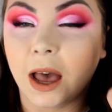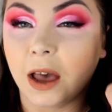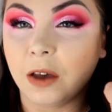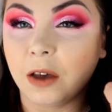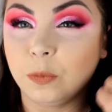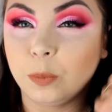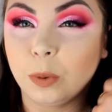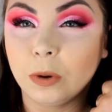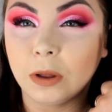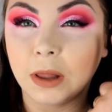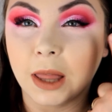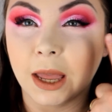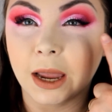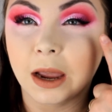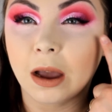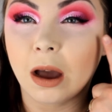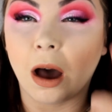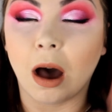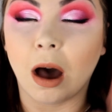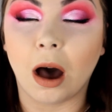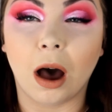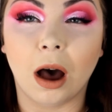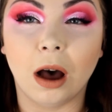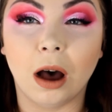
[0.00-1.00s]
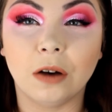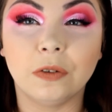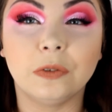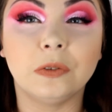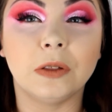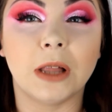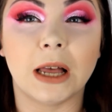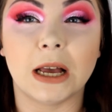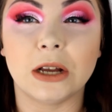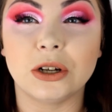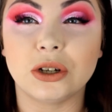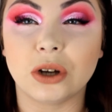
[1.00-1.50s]
I've put like a half
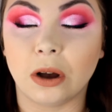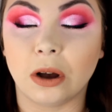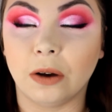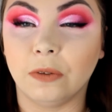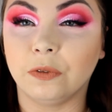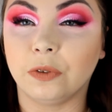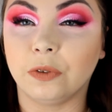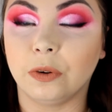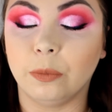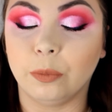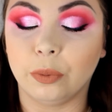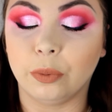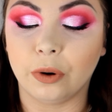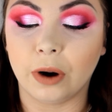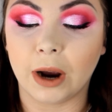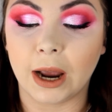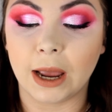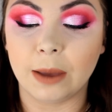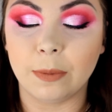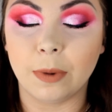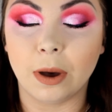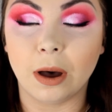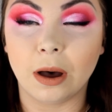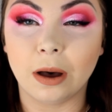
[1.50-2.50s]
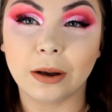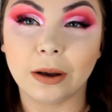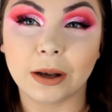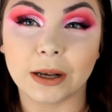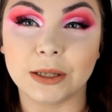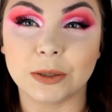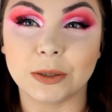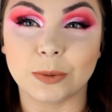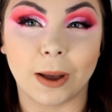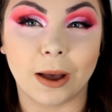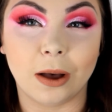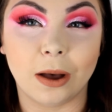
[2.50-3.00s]
lash on from Primark
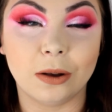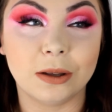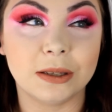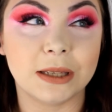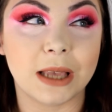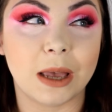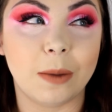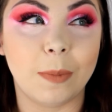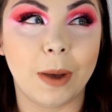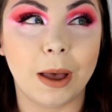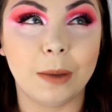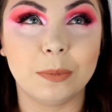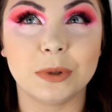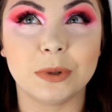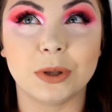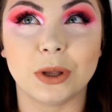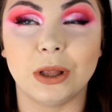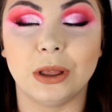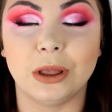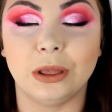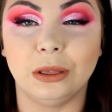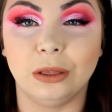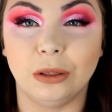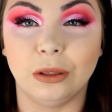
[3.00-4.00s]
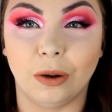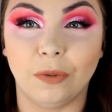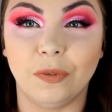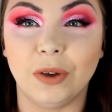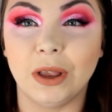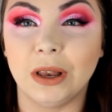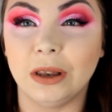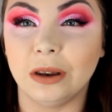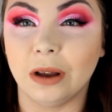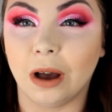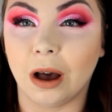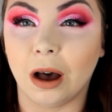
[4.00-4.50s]
as well, because I'm absolutely
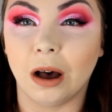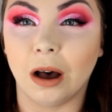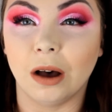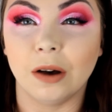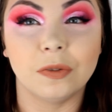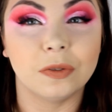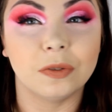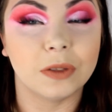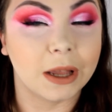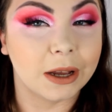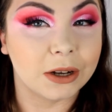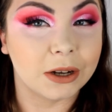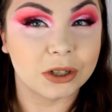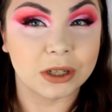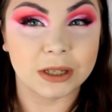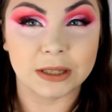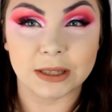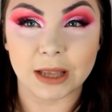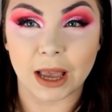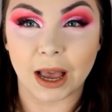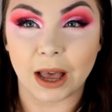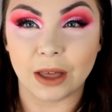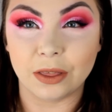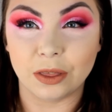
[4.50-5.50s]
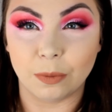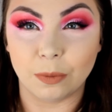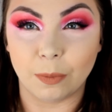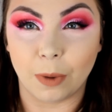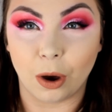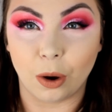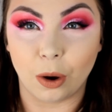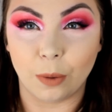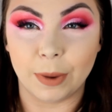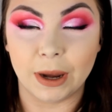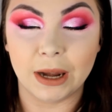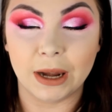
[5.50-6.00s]
loving half lashes at the
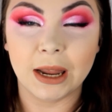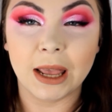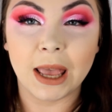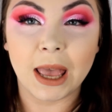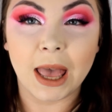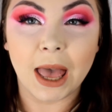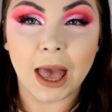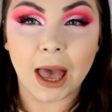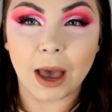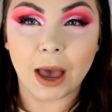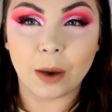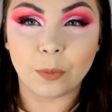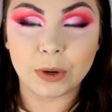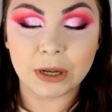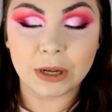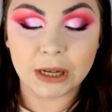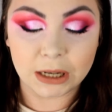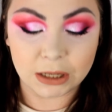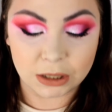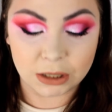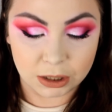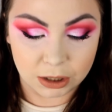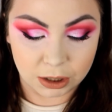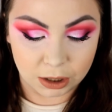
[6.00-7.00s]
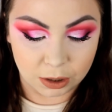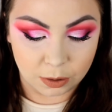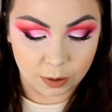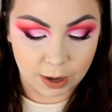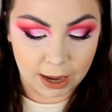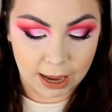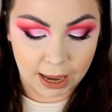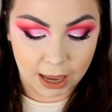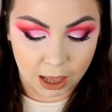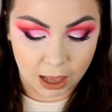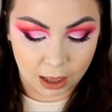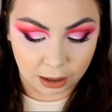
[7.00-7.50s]
moment. And we need to do
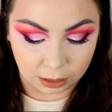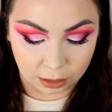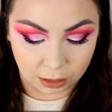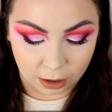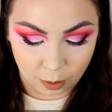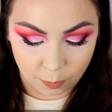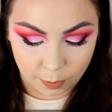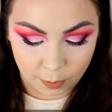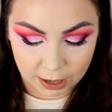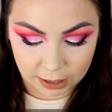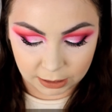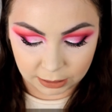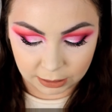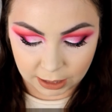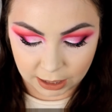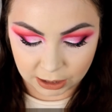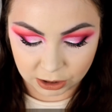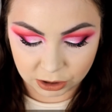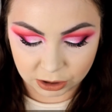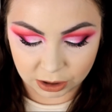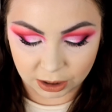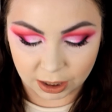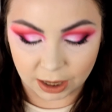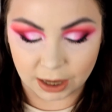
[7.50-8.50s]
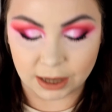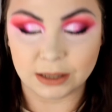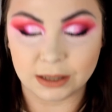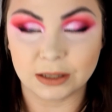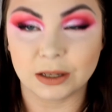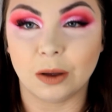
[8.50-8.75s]
a lower lash line.